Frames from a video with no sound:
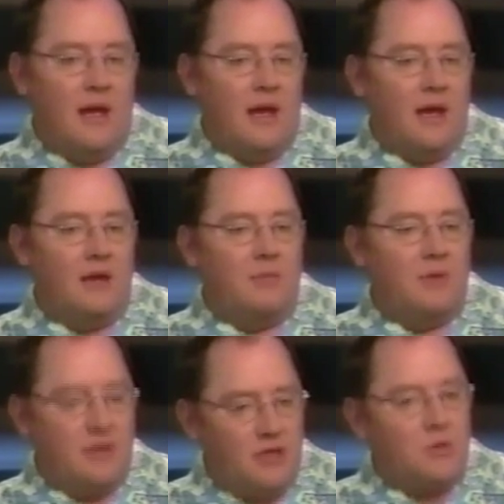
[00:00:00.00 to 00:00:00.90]

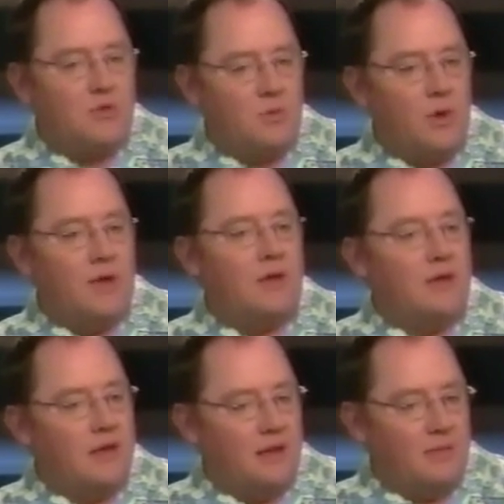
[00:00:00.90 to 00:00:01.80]
But this was one
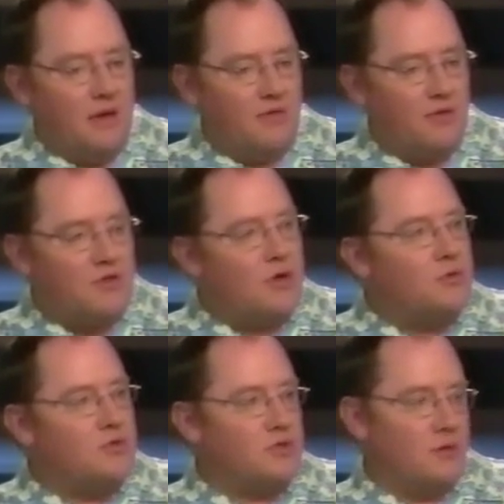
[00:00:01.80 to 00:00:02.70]
that he made for his
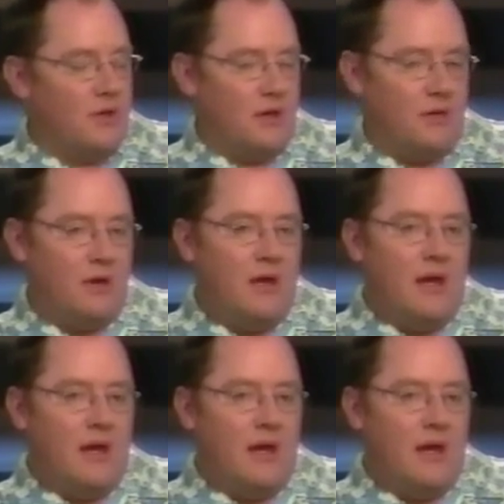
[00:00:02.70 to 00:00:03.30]
own studio.